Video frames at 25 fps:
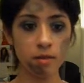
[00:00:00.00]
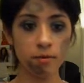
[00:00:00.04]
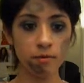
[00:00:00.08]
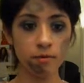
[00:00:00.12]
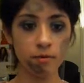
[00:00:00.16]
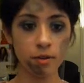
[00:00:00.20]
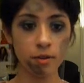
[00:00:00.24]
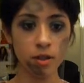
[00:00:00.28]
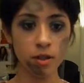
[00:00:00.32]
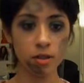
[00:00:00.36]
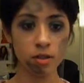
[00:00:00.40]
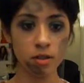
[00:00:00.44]

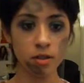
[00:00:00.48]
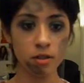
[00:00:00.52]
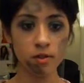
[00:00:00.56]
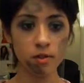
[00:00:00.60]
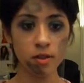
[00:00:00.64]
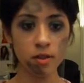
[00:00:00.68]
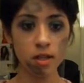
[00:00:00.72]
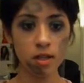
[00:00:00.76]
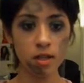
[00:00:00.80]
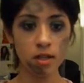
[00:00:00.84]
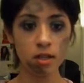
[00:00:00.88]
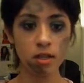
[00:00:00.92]
version of
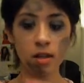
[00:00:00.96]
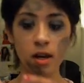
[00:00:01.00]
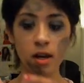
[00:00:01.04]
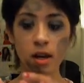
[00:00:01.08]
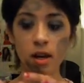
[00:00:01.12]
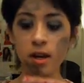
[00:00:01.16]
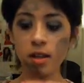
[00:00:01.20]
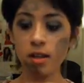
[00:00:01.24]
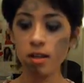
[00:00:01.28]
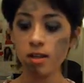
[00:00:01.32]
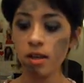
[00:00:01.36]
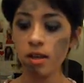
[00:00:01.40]
it.
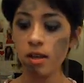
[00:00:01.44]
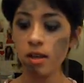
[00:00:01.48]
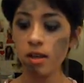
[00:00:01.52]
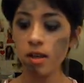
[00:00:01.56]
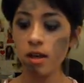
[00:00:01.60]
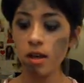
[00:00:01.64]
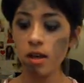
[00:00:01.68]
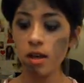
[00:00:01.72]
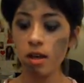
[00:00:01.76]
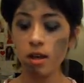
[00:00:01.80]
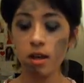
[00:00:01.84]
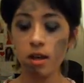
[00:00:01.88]

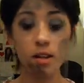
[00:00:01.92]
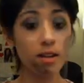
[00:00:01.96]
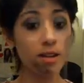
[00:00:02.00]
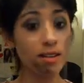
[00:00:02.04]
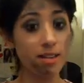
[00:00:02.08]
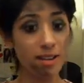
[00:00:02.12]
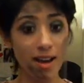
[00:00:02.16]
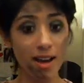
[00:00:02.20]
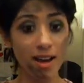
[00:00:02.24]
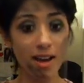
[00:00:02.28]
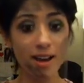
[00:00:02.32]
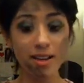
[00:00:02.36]
It
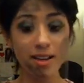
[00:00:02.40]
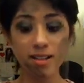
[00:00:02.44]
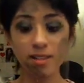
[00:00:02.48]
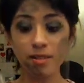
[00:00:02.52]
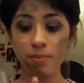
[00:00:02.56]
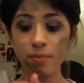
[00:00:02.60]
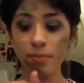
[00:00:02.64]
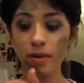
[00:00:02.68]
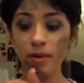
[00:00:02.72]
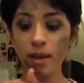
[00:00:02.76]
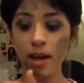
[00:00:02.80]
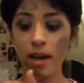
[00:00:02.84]
has
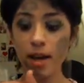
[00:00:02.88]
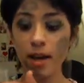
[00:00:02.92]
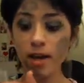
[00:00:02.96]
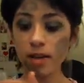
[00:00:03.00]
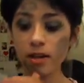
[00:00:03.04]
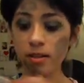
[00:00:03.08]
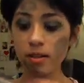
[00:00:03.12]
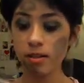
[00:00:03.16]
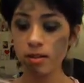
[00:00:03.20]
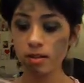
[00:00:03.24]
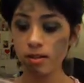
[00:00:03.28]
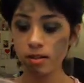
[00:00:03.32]

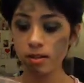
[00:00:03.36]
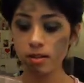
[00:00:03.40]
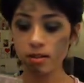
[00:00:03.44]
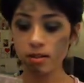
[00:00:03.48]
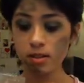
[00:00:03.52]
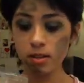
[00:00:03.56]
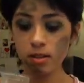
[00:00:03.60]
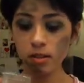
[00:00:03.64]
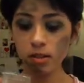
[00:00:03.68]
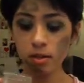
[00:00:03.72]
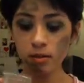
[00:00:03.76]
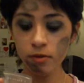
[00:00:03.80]
black,
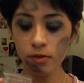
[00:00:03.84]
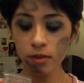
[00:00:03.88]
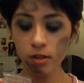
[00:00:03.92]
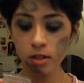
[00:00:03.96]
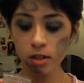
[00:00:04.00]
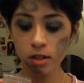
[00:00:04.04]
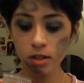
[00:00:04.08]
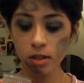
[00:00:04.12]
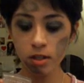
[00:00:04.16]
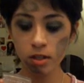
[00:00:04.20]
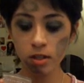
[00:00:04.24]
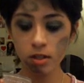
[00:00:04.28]

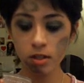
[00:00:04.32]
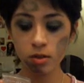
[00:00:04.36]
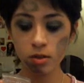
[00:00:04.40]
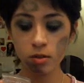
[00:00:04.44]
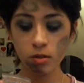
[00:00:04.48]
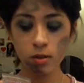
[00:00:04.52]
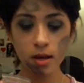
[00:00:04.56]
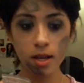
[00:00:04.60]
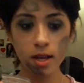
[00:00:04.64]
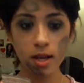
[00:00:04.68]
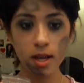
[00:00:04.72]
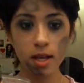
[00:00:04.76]
silver,
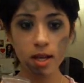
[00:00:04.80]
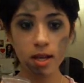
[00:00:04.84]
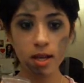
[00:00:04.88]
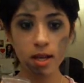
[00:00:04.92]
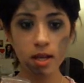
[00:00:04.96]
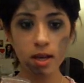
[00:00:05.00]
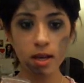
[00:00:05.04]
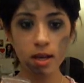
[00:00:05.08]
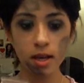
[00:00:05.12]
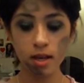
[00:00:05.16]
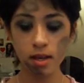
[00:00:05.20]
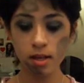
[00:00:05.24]

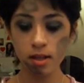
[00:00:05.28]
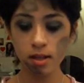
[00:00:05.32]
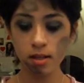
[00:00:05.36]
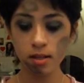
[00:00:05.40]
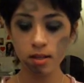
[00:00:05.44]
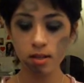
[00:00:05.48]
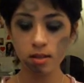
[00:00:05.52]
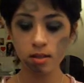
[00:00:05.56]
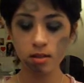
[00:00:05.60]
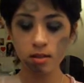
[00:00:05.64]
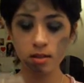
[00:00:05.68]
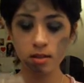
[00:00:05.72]
gray,
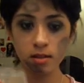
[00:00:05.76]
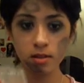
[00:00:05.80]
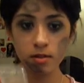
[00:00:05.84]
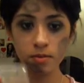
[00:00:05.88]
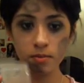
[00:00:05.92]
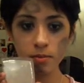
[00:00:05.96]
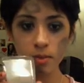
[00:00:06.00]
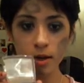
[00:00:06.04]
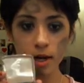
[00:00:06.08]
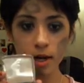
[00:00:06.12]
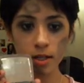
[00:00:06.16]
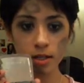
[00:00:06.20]
and
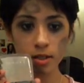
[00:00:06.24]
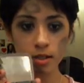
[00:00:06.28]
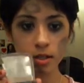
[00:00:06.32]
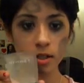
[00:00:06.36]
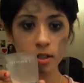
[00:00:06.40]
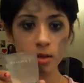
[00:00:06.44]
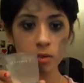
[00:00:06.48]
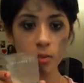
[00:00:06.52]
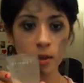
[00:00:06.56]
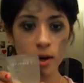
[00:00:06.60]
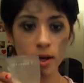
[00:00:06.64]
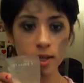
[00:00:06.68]

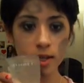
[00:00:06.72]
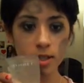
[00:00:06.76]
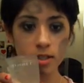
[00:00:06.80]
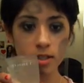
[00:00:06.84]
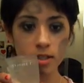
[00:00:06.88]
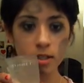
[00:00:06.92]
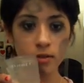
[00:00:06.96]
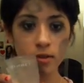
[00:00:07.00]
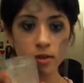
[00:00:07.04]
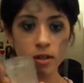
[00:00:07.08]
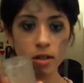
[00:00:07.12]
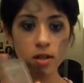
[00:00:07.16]
practically white
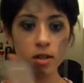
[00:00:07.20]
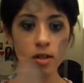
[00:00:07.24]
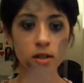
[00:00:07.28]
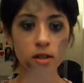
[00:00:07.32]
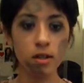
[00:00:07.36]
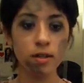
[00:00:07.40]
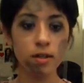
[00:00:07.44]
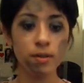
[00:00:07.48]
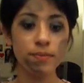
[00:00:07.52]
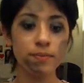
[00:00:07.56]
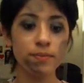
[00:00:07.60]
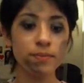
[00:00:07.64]
silver.
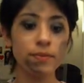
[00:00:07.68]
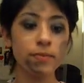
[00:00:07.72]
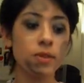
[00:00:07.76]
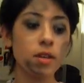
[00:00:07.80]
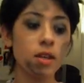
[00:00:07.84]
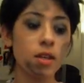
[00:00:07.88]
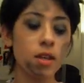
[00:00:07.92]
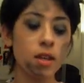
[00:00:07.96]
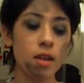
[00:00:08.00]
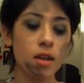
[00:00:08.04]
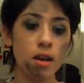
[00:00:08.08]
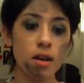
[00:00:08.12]

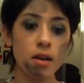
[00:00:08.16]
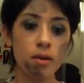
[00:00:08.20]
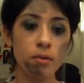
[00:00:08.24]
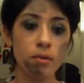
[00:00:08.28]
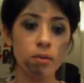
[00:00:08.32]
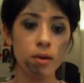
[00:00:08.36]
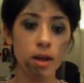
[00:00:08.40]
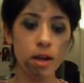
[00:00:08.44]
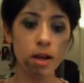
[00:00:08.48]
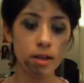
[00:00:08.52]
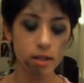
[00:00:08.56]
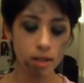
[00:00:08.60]

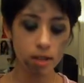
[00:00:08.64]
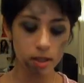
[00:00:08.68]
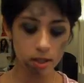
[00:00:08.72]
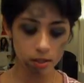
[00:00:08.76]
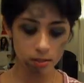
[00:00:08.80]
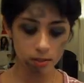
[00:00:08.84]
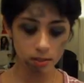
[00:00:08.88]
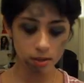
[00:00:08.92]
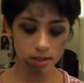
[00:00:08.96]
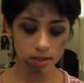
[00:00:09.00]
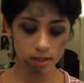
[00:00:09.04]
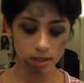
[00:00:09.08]
What I did
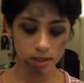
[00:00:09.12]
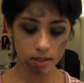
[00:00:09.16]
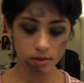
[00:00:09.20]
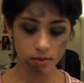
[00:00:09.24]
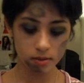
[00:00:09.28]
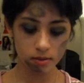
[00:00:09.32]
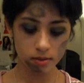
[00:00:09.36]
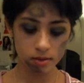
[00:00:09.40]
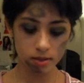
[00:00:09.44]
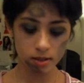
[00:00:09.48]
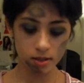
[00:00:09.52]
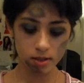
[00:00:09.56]
was I
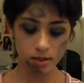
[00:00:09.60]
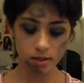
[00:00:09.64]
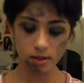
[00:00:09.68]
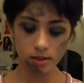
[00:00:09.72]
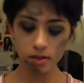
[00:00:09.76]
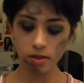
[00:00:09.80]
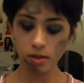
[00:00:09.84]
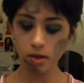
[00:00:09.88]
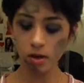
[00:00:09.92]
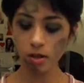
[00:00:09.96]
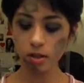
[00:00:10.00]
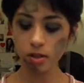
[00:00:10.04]
used this
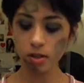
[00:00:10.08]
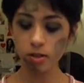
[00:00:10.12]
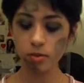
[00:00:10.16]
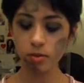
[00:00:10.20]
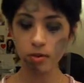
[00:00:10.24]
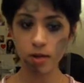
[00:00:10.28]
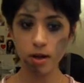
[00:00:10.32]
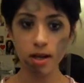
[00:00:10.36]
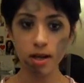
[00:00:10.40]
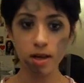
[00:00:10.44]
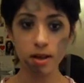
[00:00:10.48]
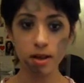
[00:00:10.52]
dark
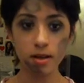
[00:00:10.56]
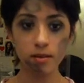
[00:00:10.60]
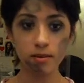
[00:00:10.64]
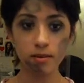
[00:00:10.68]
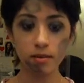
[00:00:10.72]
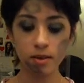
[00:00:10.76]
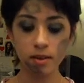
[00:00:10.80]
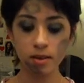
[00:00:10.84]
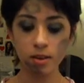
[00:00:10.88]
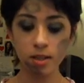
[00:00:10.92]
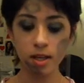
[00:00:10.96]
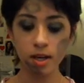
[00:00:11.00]
gray
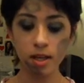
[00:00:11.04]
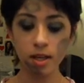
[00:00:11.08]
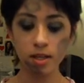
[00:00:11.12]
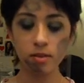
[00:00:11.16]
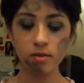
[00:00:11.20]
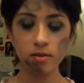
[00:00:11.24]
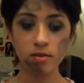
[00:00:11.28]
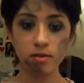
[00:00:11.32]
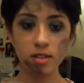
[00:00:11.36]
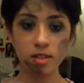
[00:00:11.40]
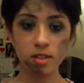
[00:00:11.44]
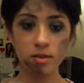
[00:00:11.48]
and then I
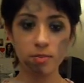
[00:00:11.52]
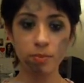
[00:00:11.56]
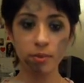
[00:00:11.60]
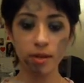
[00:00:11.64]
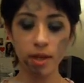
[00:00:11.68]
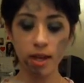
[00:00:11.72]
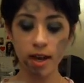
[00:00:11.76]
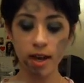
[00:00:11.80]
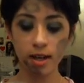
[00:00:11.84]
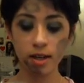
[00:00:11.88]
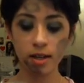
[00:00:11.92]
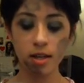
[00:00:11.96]
used this
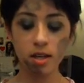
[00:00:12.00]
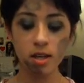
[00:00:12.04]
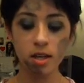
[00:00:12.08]
black.